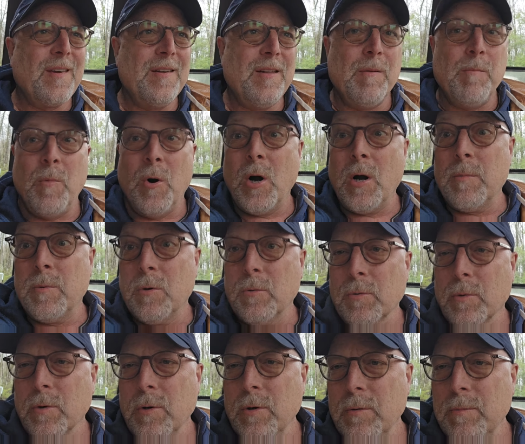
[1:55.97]
the
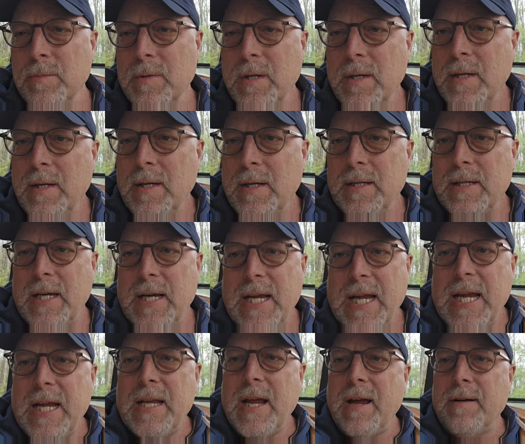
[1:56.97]
Marble Room to
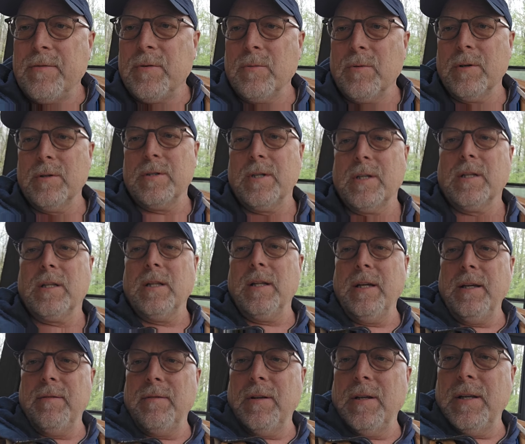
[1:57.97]
eat afterwards in
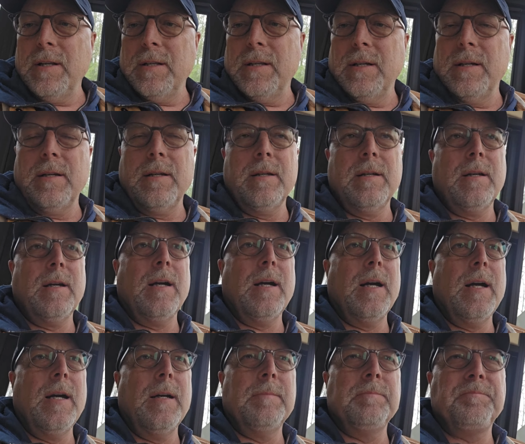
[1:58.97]
Cleveland.
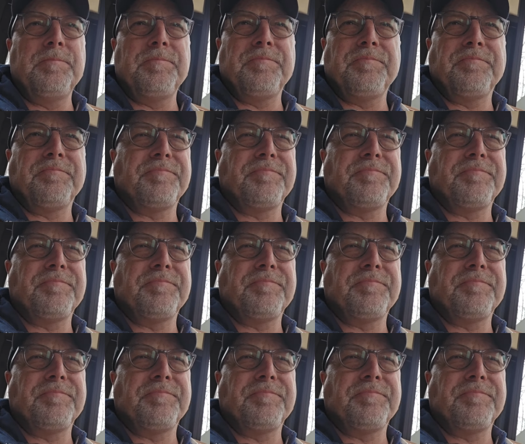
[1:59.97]
Um,